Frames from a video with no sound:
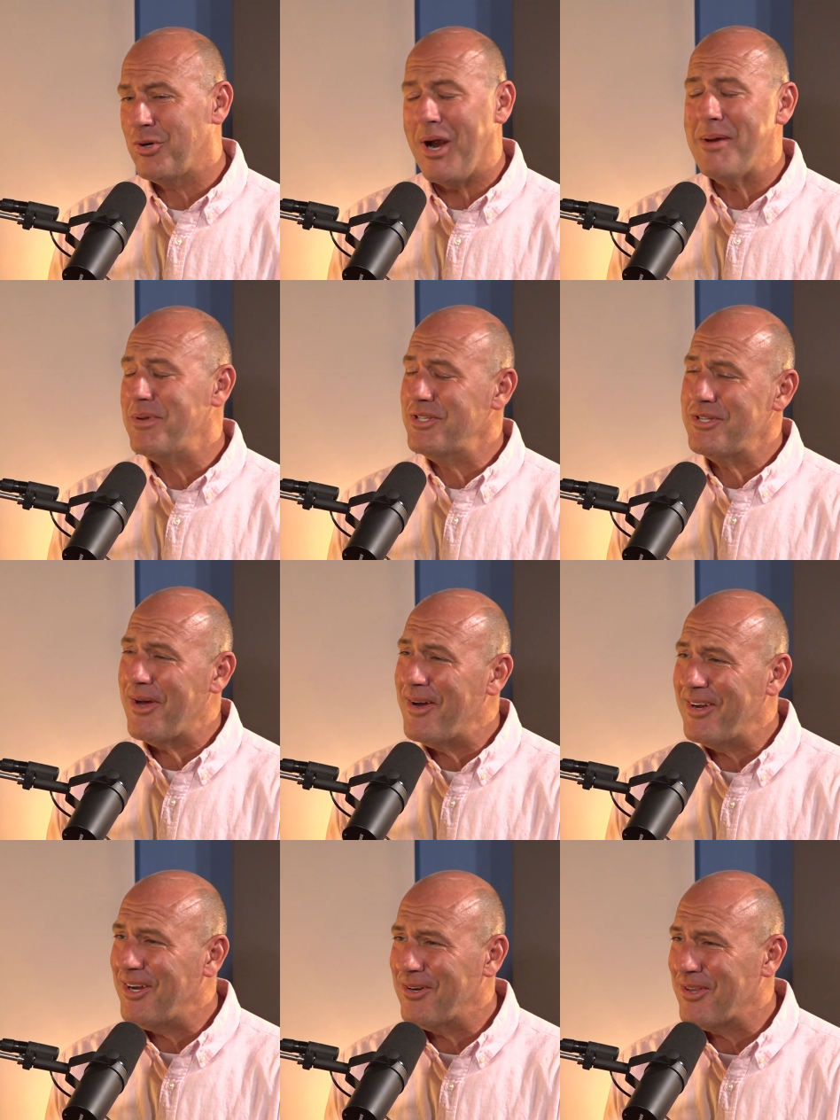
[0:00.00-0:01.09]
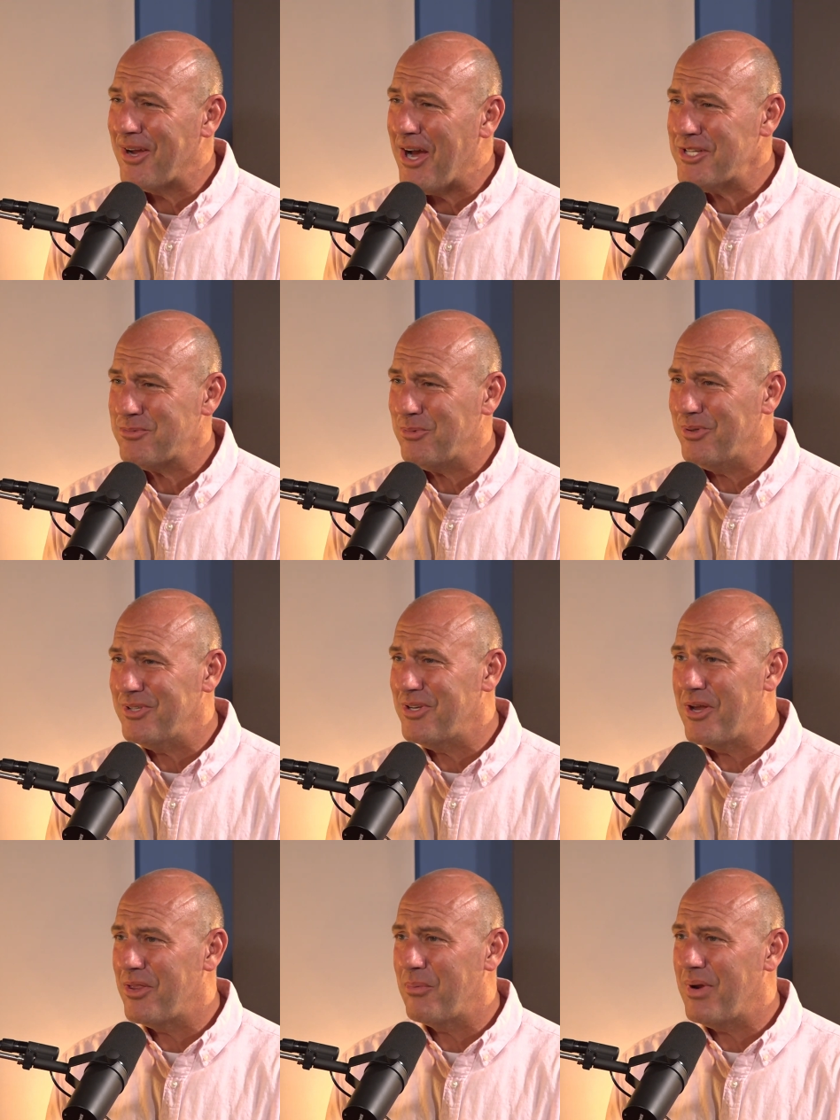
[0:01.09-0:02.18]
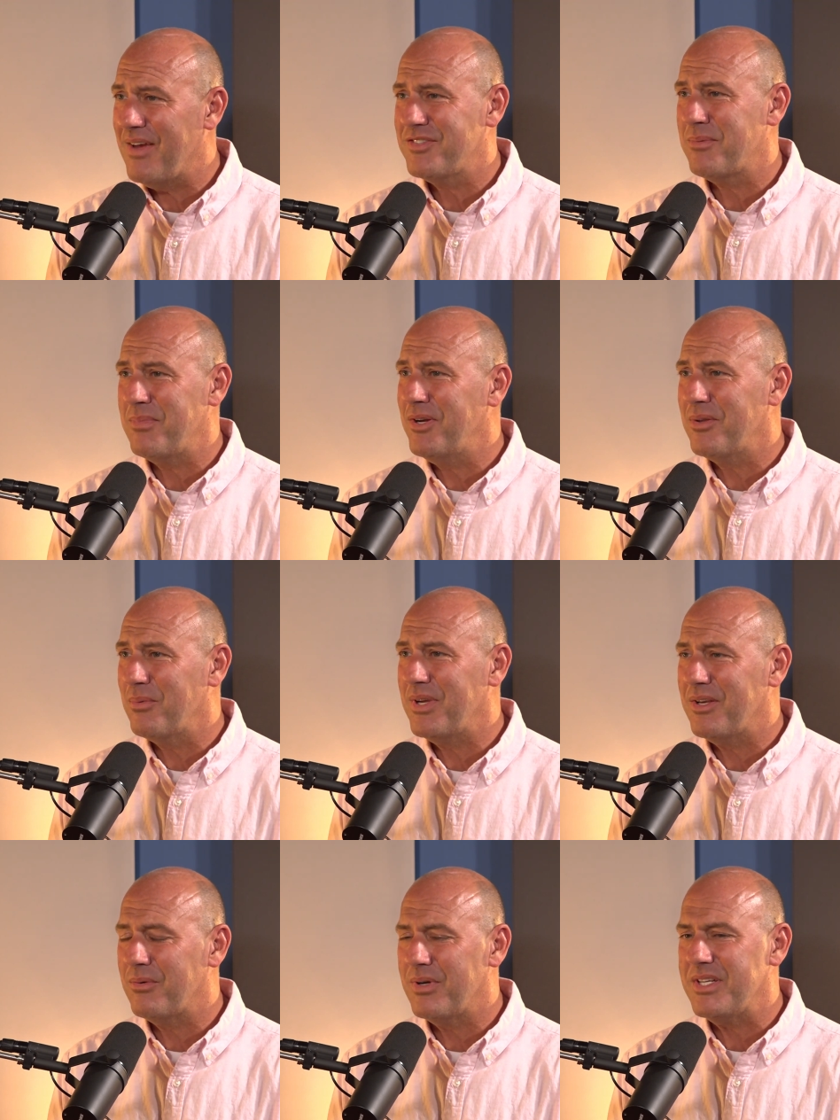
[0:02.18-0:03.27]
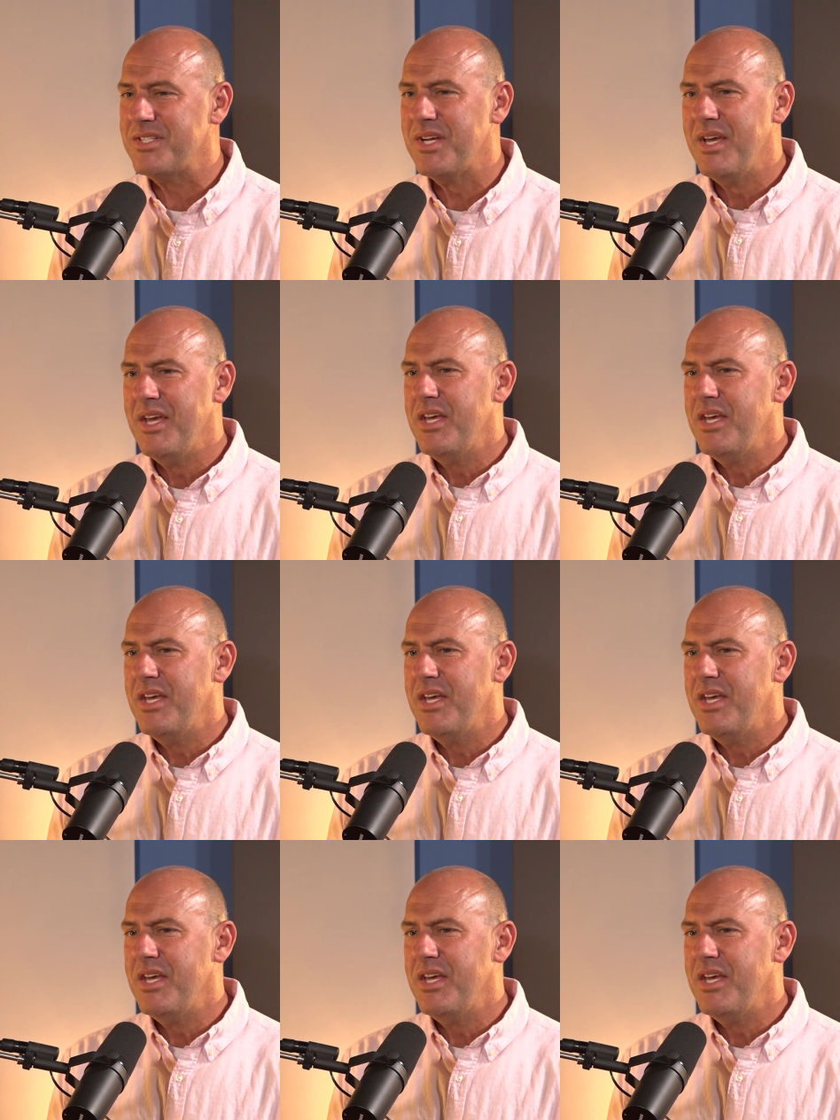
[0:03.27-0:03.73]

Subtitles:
tribe and tongue hear the gospel, and to know that we have some here that we could reach.